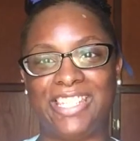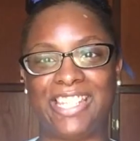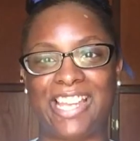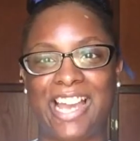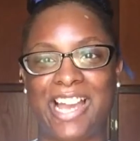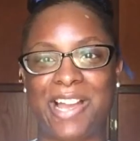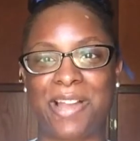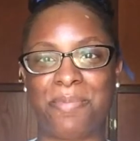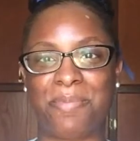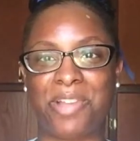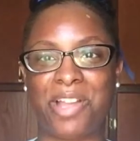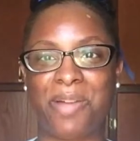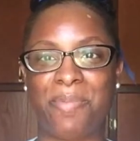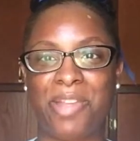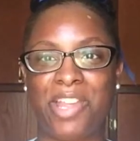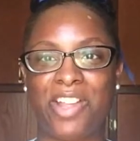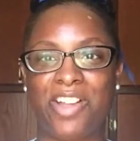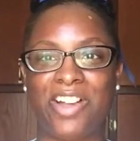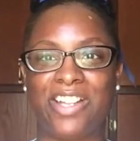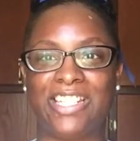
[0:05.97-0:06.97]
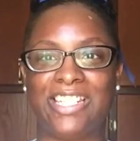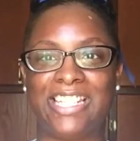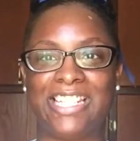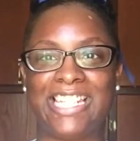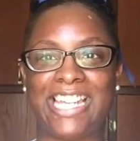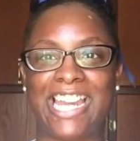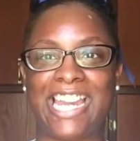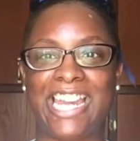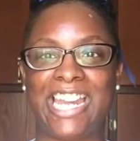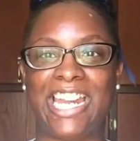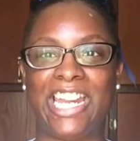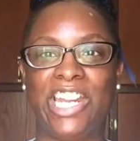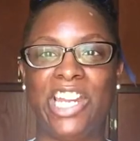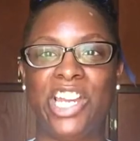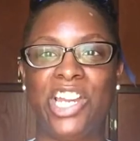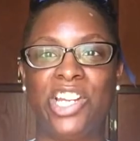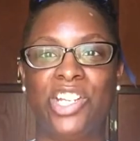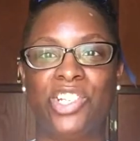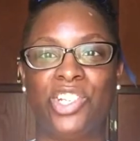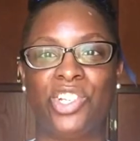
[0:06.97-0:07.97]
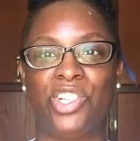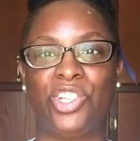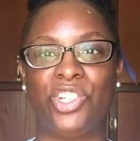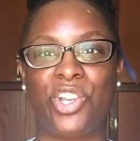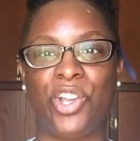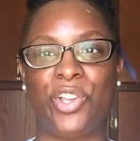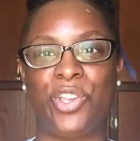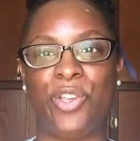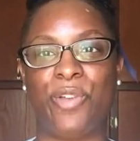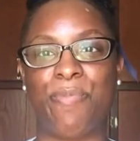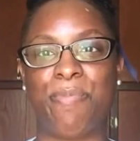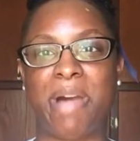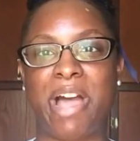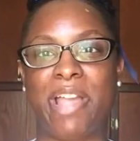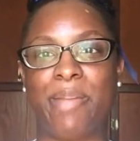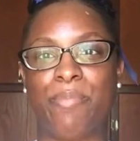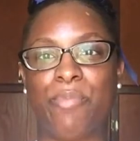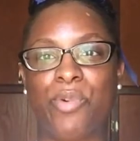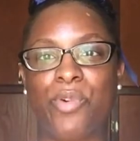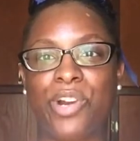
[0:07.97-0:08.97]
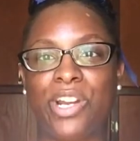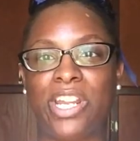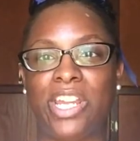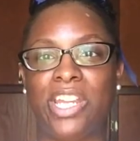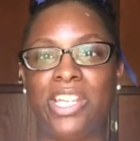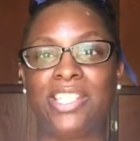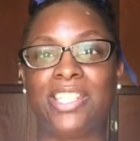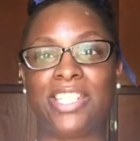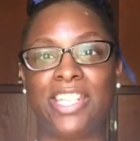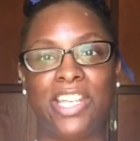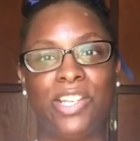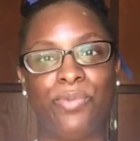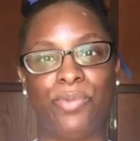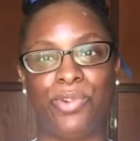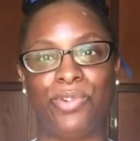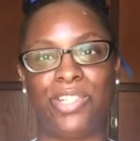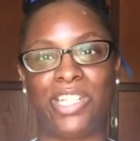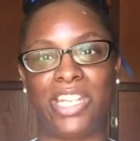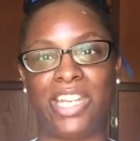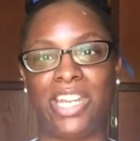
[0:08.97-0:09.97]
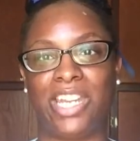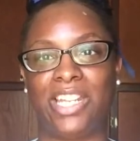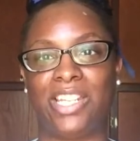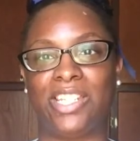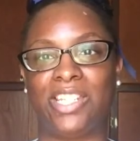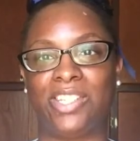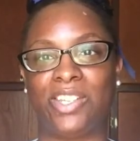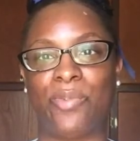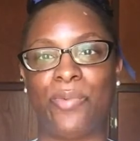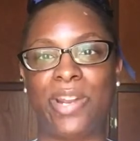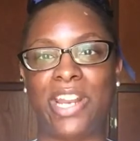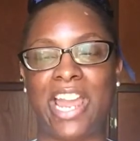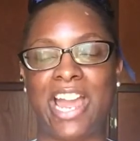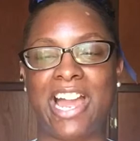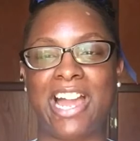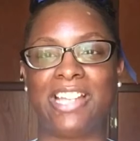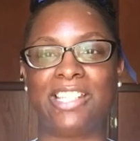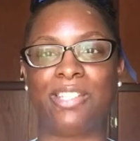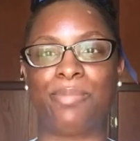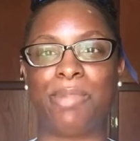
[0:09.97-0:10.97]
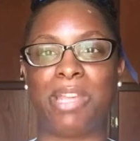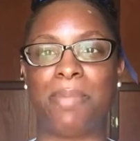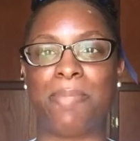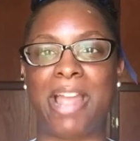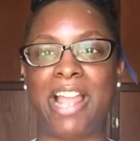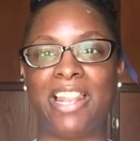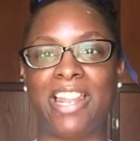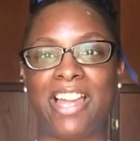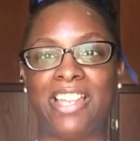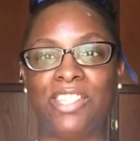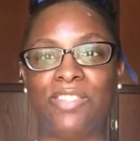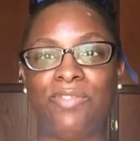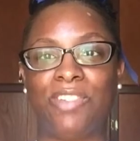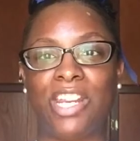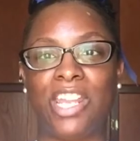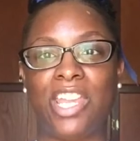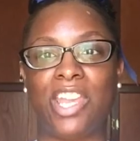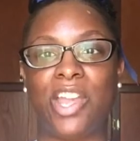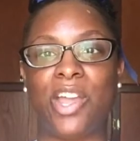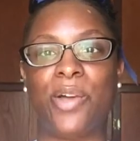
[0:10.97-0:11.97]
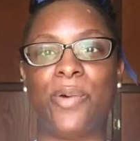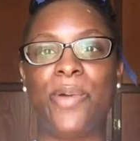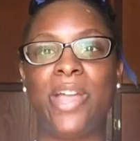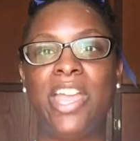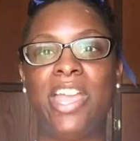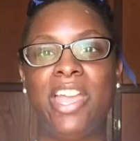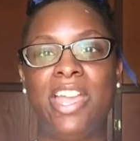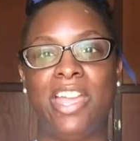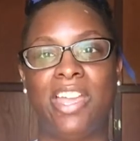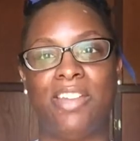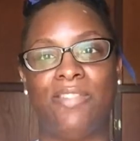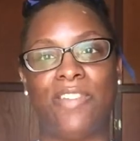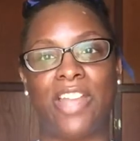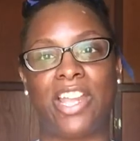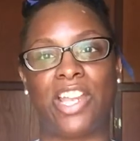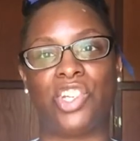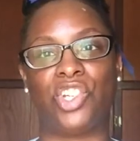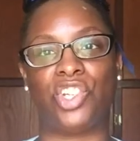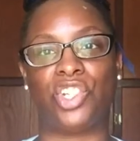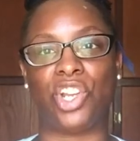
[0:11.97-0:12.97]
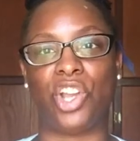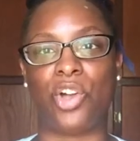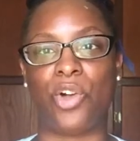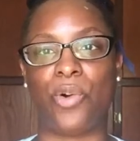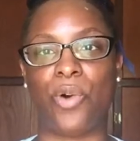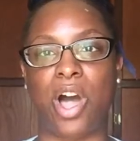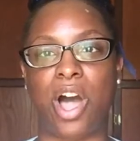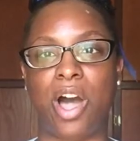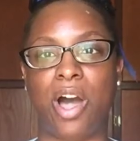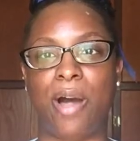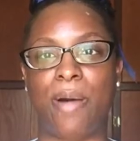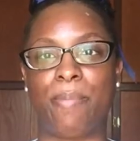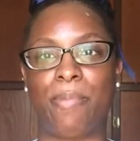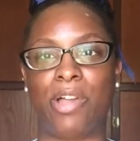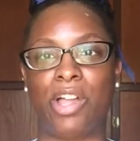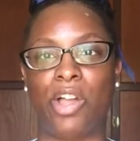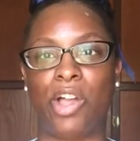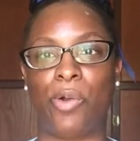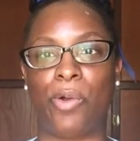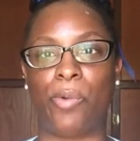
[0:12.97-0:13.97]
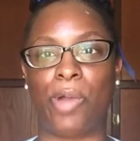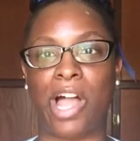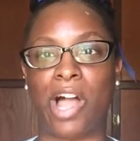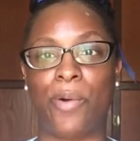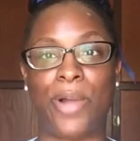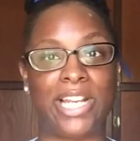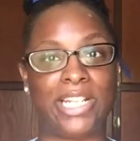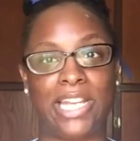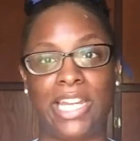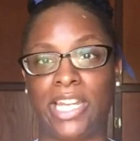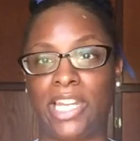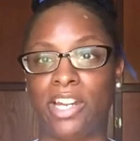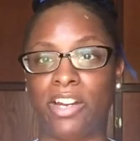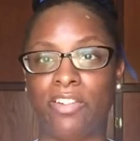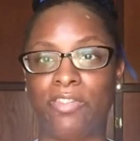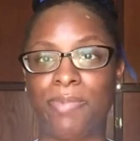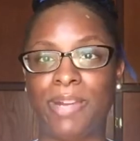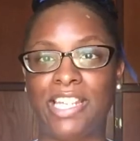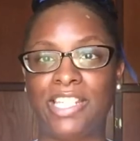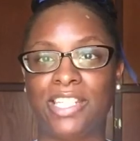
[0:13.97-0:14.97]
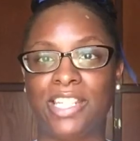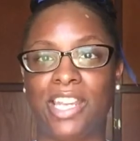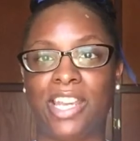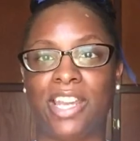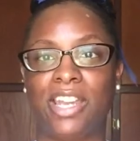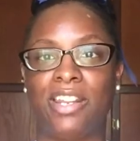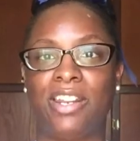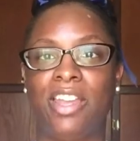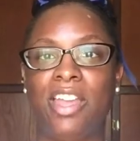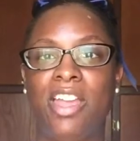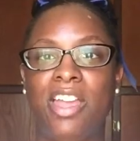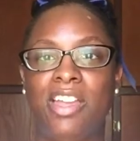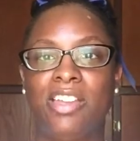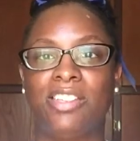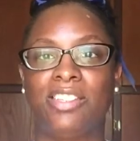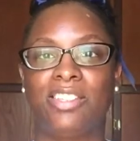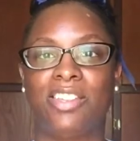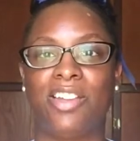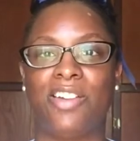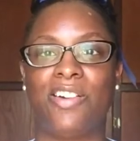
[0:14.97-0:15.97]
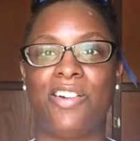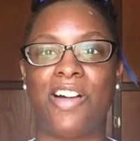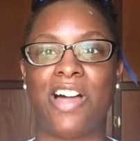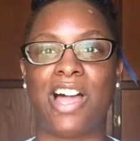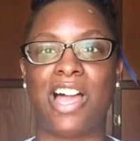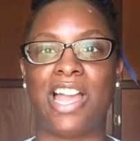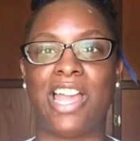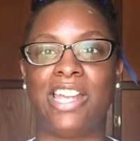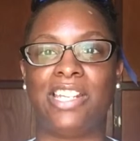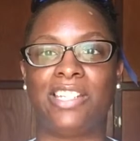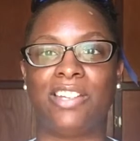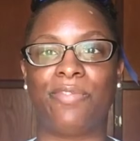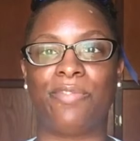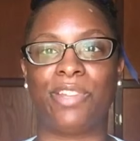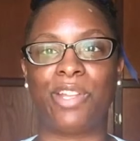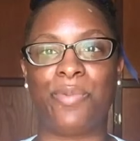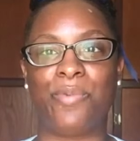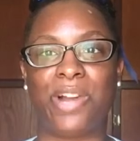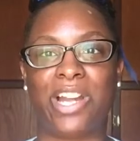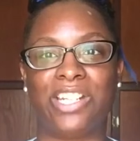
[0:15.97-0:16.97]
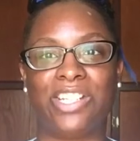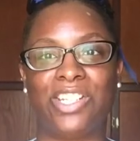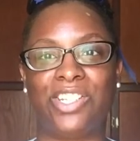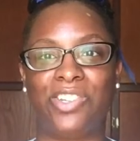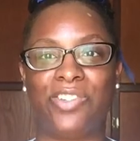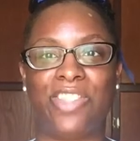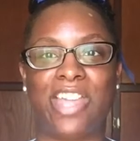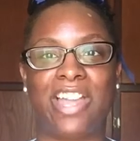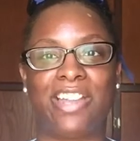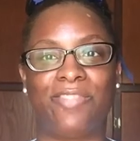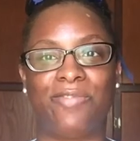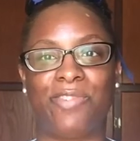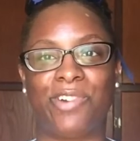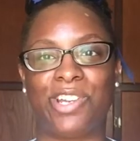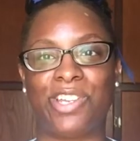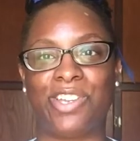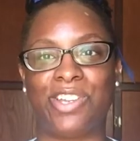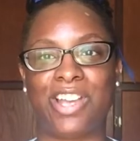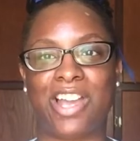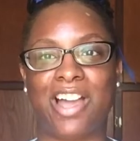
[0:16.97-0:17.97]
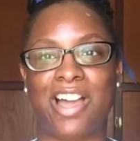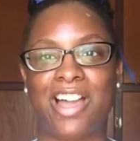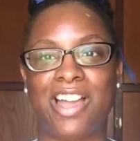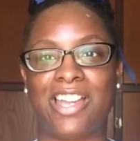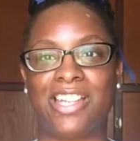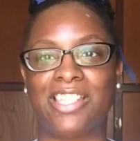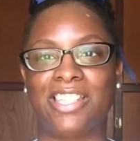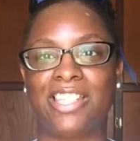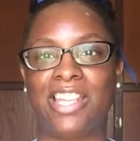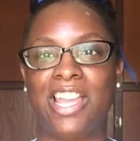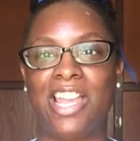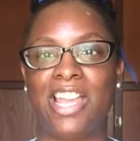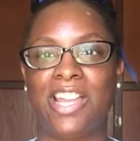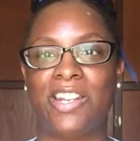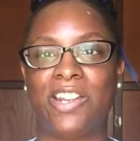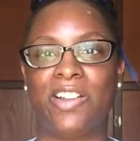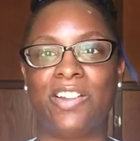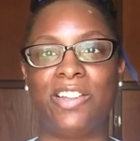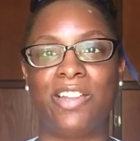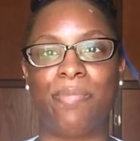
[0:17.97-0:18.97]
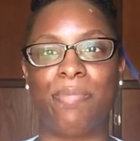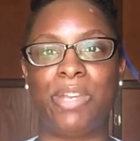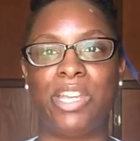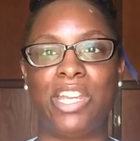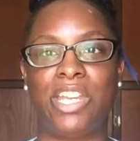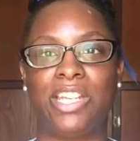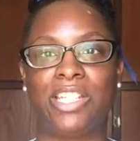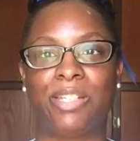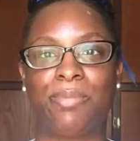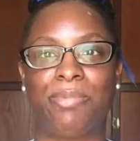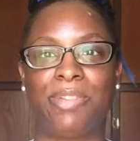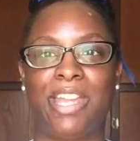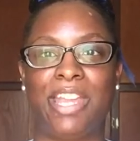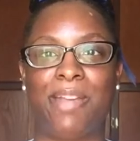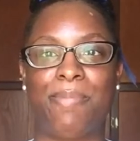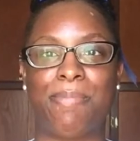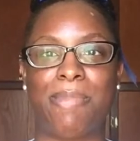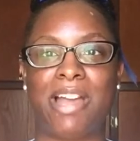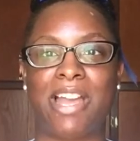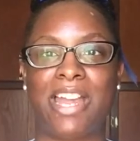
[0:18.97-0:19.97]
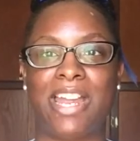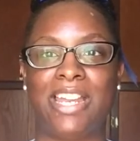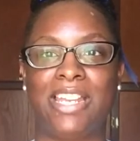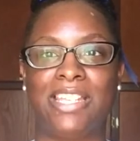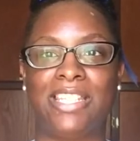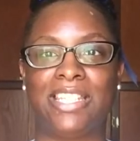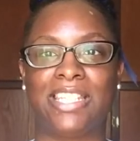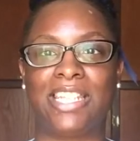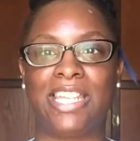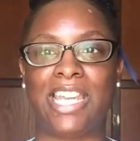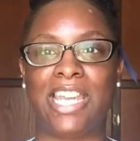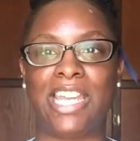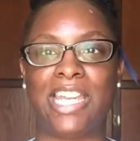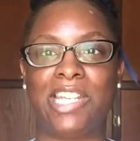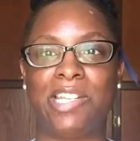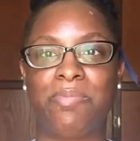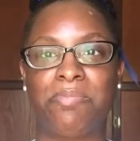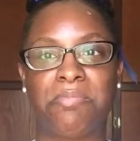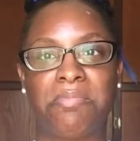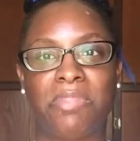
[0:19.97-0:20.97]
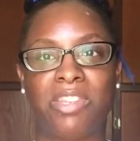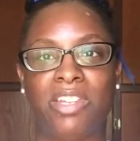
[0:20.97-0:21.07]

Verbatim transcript: guys, I'm coming on today to show you my morning skin routine. Someone asked me in my last video if I can show um, how I take care of my skin, so I definitely wanted to do that for you guys. Now let me explain my skin